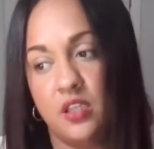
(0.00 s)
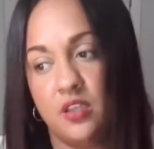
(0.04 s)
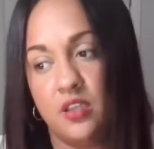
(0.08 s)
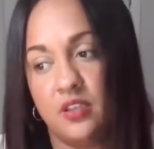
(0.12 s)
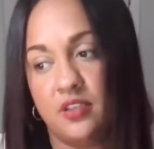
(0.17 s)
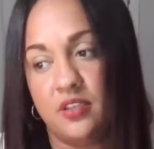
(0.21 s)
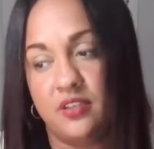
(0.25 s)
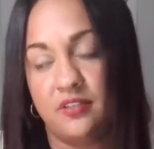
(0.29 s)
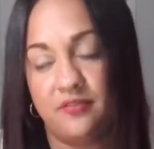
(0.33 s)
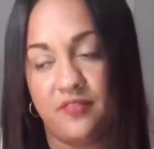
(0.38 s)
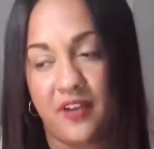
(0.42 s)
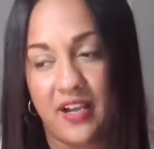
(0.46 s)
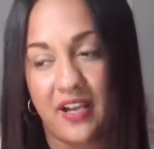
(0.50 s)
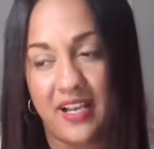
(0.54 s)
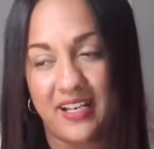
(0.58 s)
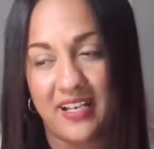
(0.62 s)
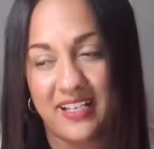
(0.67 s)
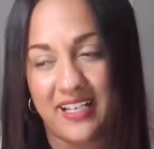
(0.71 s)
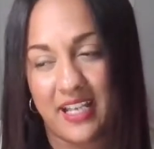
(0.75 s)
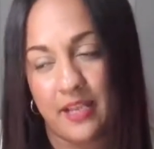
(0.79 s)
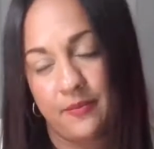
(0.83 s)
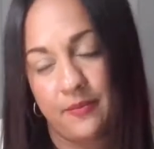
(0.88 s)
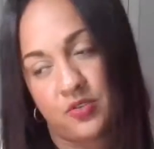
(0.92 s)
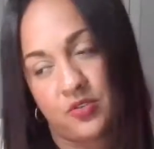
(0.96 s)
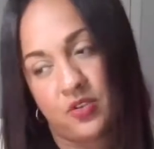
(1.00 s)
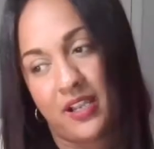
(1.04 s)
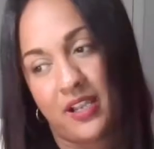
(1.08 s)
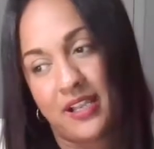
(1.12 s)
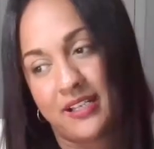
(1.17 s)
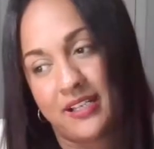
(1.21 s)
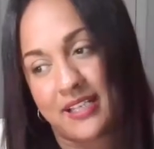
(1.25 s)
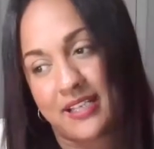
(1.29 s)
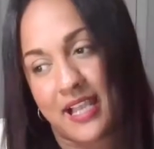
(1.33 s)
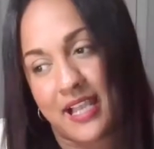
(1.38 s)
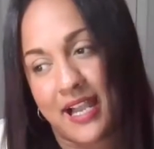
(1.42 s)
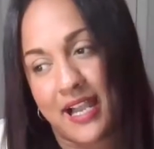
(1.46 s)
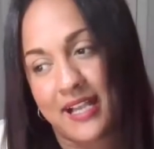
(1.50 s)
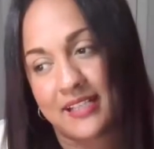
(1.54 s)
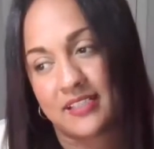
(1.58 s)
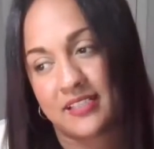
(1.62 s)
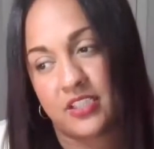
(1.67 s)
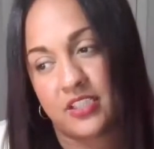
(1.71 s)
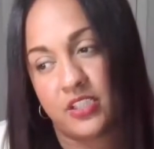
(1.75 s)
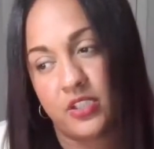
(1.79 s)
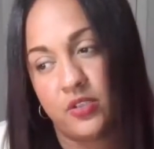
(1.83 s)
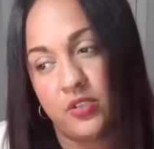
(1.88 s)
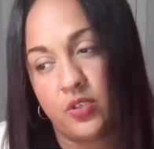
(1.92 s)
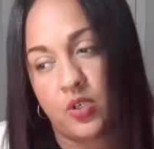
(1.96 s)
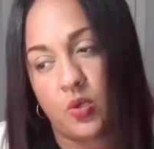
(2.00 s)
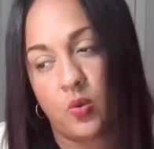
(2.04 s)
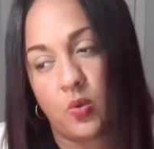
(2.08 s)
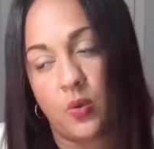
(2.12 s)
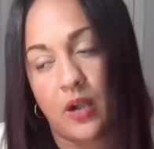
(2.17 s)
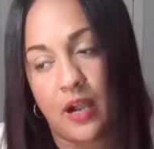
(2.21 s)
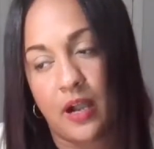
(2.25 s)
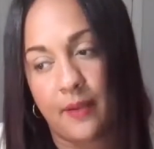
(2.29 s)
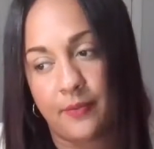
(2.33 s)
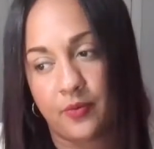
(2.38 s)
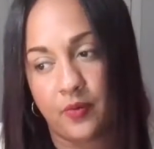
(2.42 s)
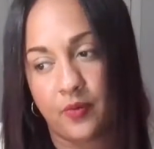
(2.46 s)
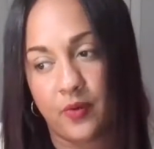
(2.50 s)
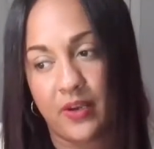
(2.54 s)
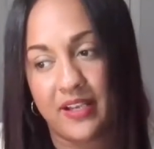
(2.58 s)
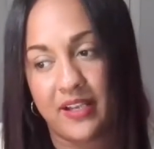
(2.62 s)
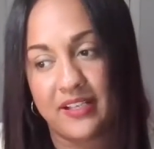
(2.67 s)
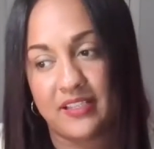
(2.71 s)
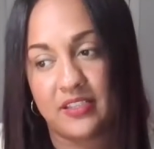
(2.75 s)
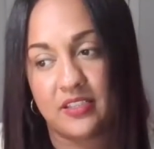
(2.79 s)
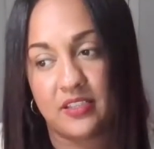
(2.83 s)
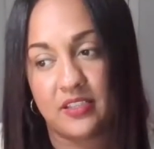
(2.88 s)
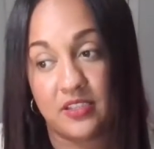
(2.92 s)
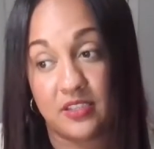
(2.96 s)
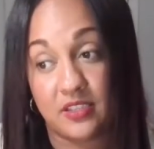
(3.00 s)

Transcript: the divine, kept trying to ask you to cooperate